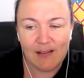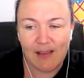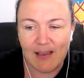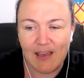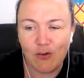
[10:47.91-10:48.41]

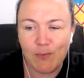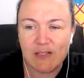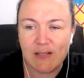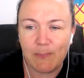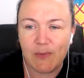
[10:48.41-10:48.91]
Like it could be
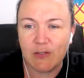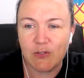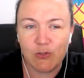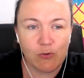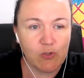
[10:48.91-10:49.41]
something
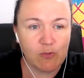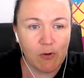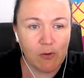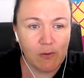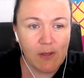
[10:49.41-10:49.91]
so
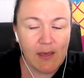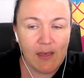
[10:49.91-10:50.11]
small.